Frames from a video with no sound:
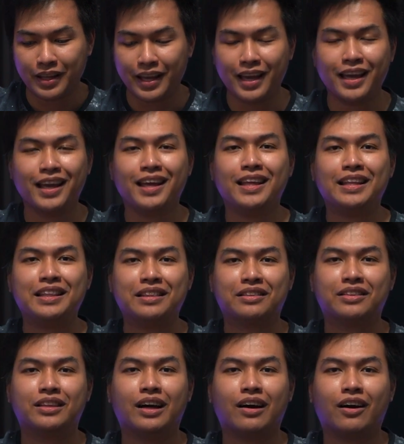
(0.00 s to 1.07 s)
and
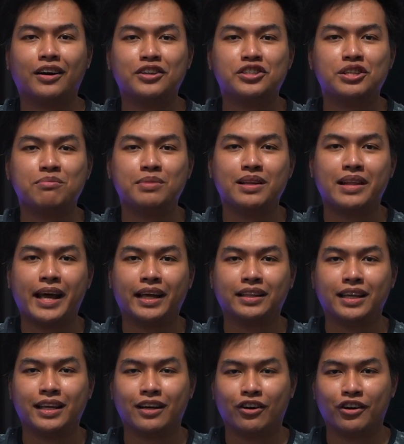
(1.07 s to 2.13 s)
the RGB
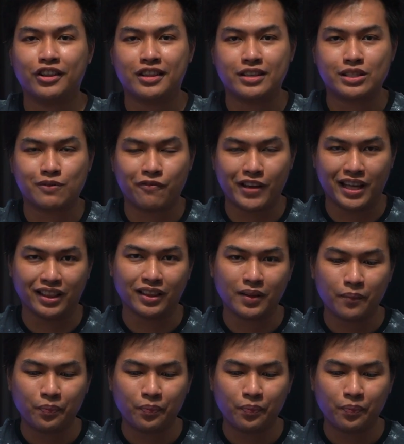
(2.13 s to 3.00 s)
lighting on this vent.